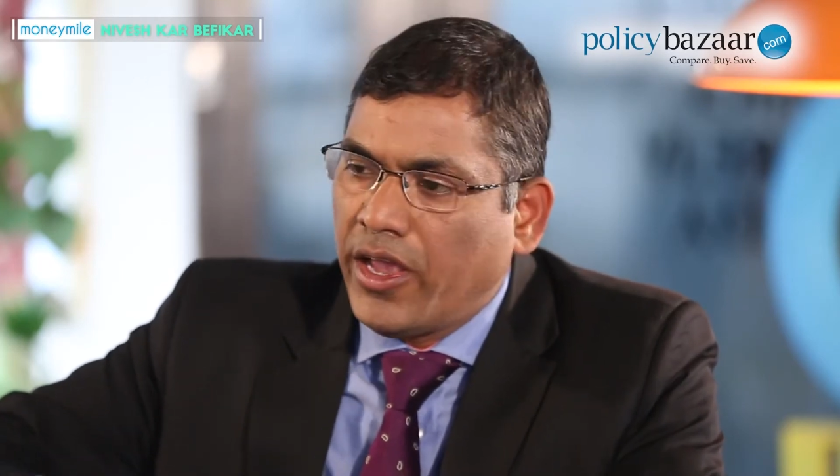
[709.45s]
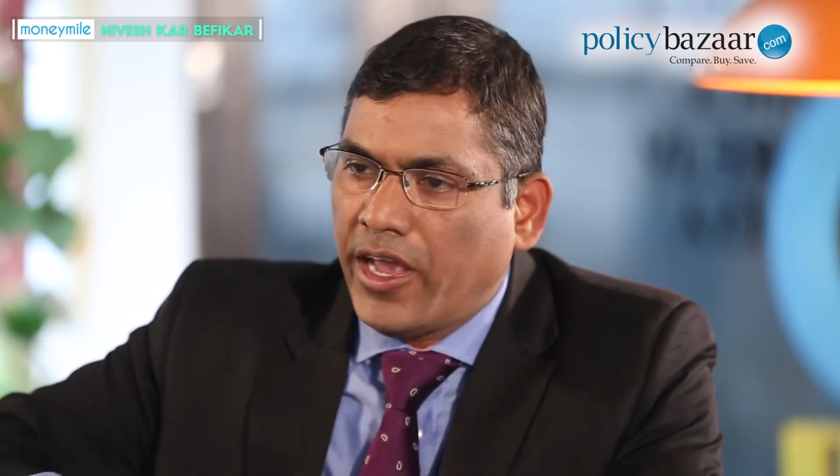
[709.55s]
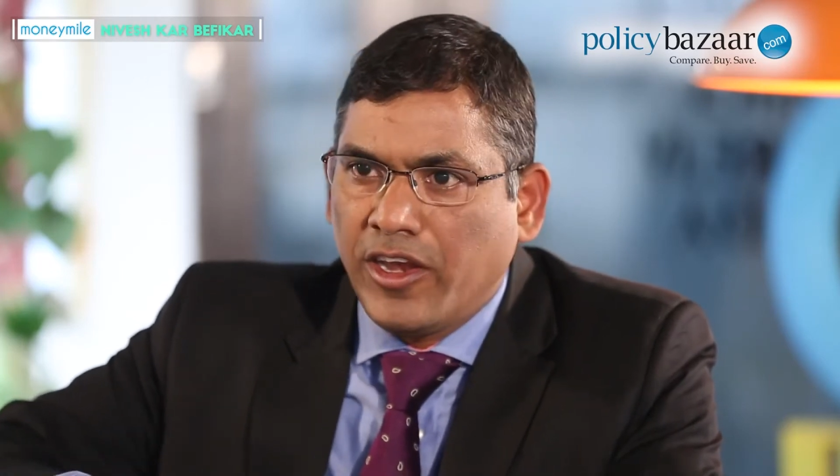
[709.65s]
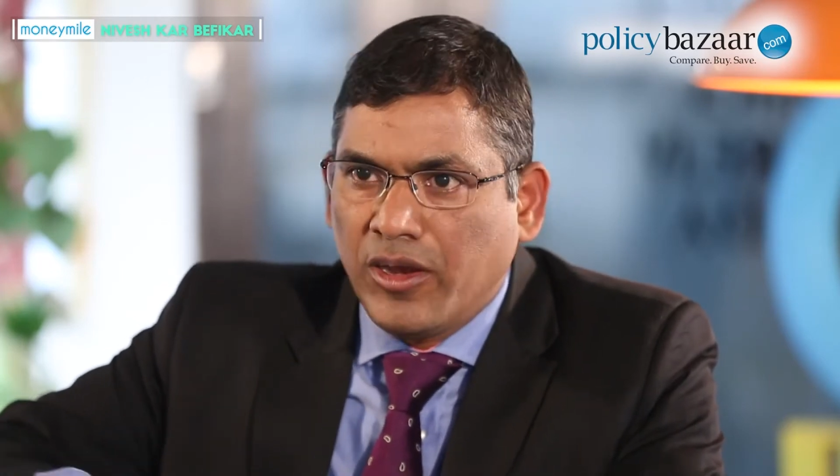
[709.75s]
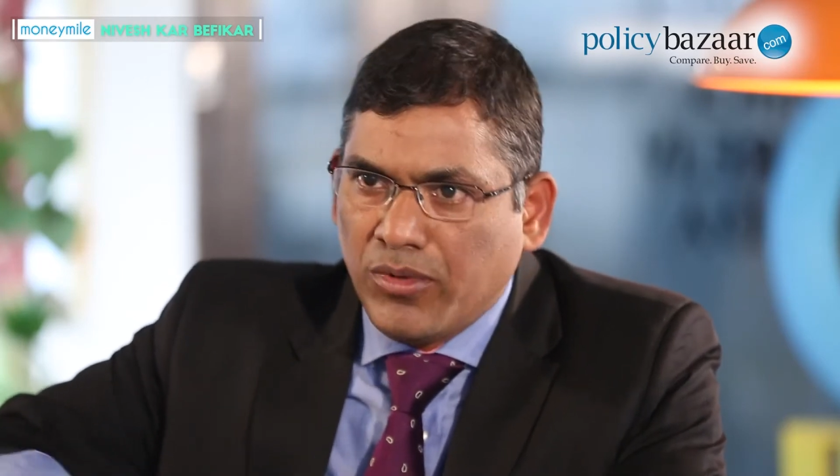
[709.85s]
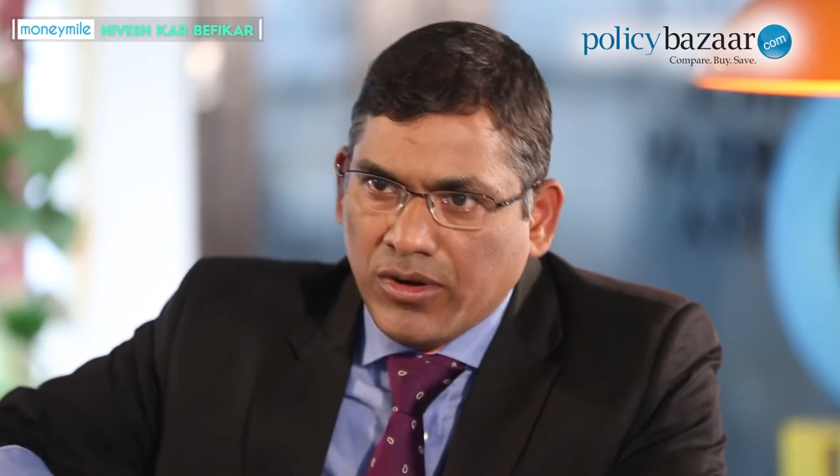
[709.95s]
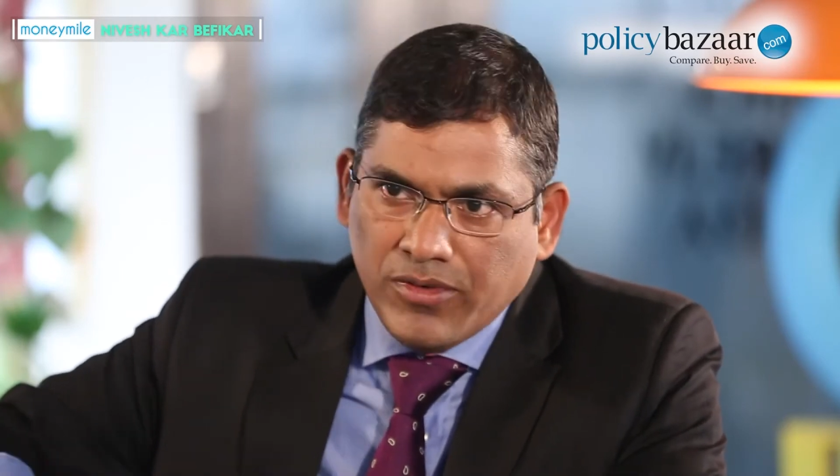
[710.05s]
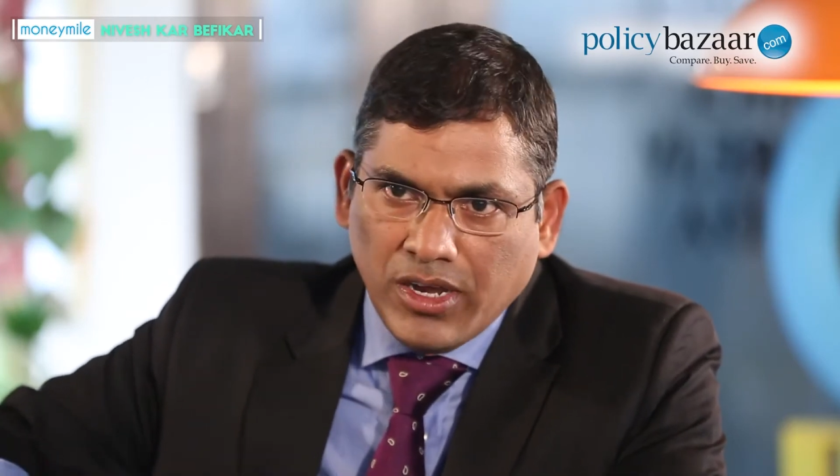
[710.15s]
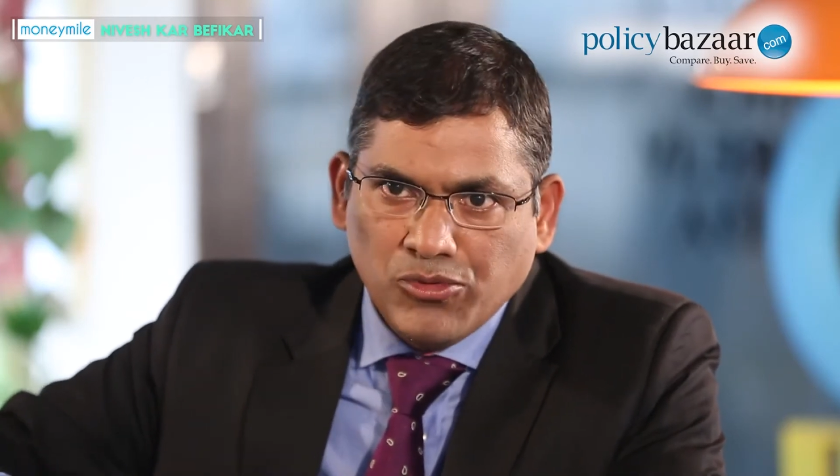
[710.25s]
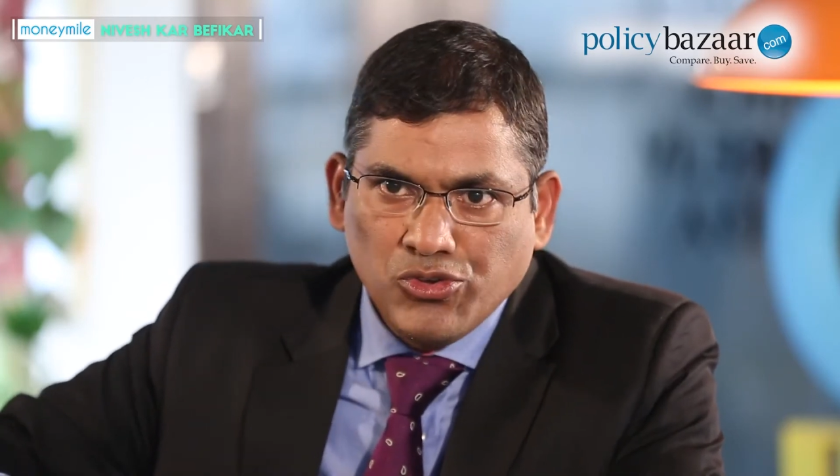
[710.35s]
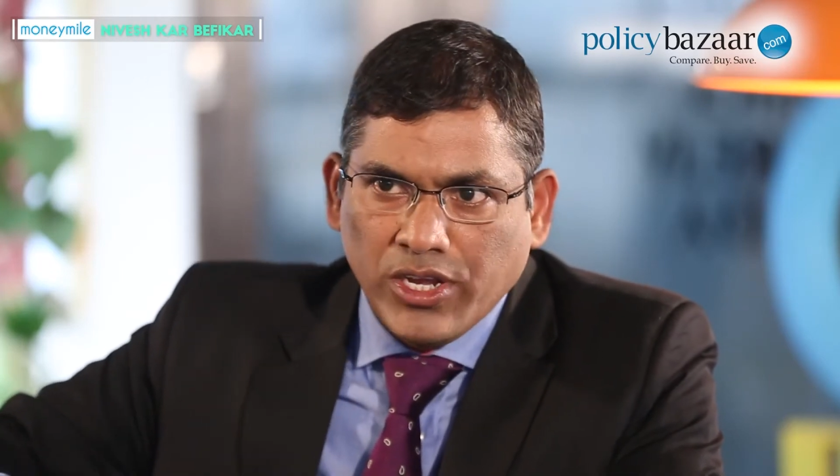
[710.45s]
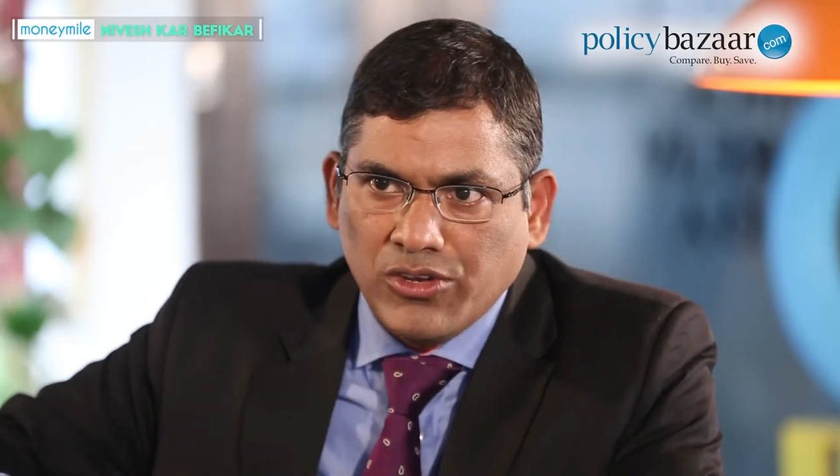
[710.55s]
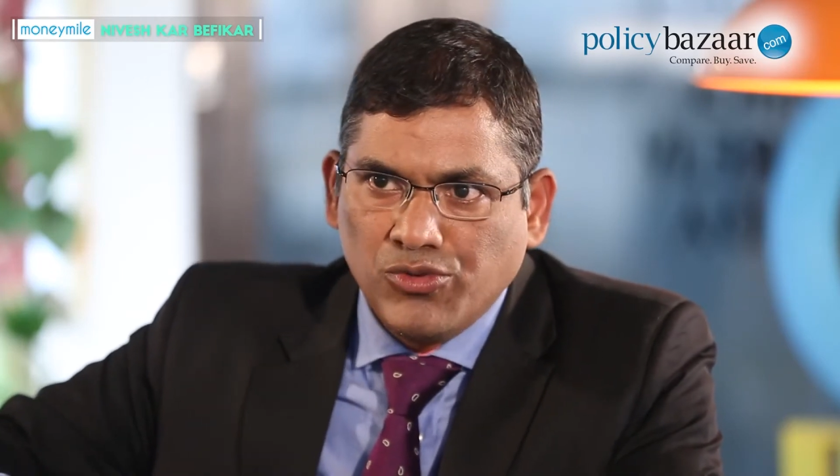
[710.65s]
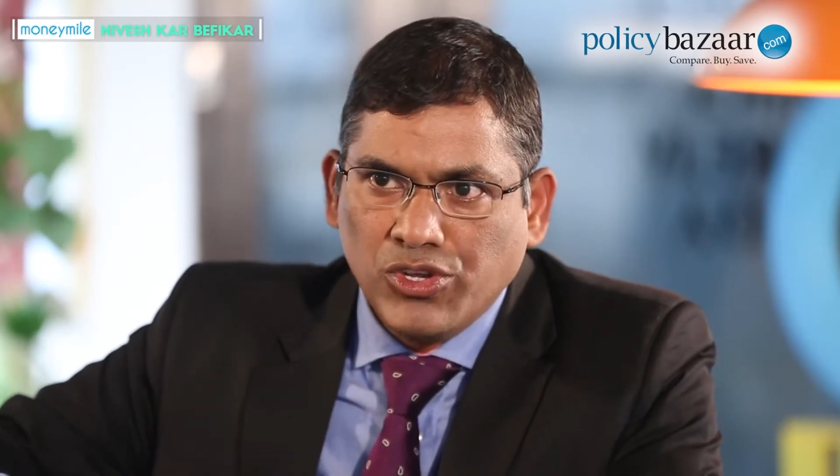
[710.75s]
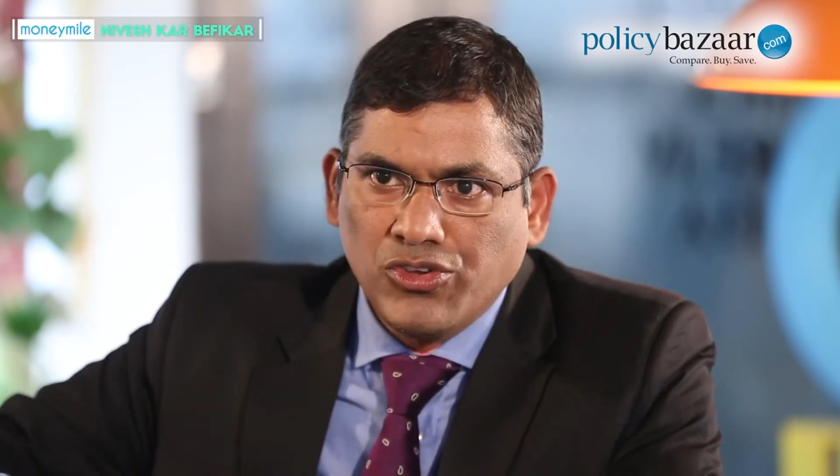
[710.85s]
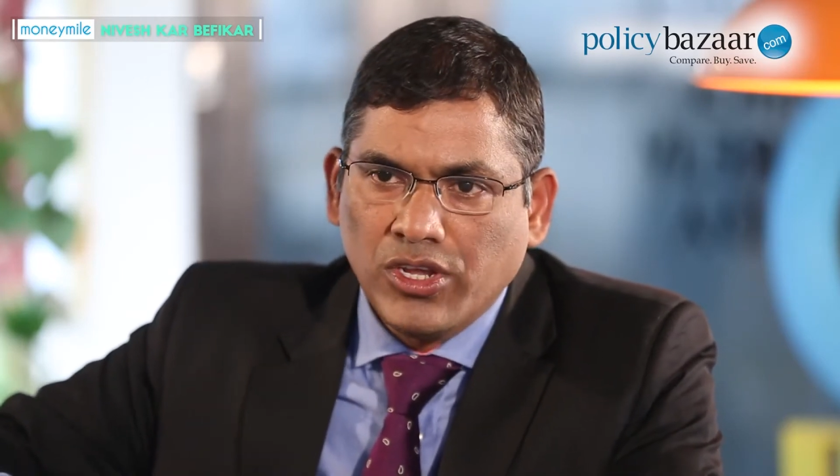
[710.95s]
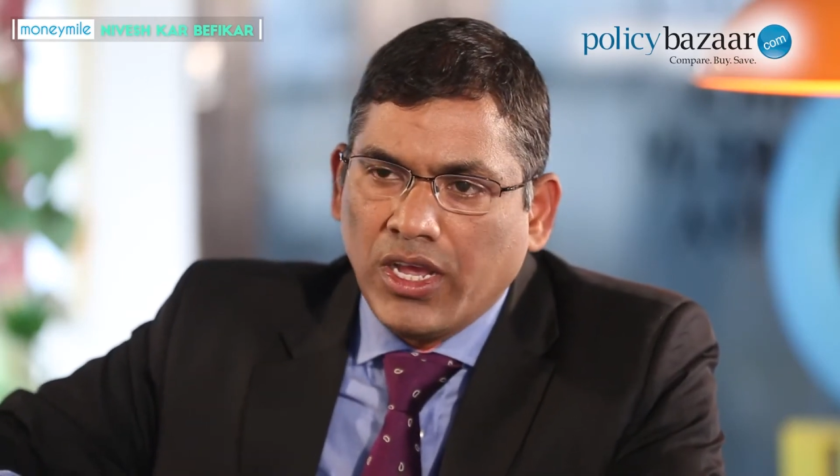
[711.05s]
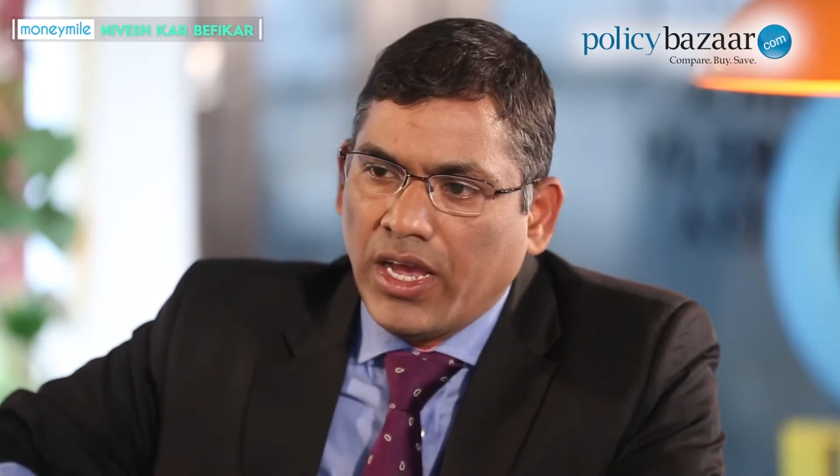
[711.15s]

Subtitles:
any number of times you can switch,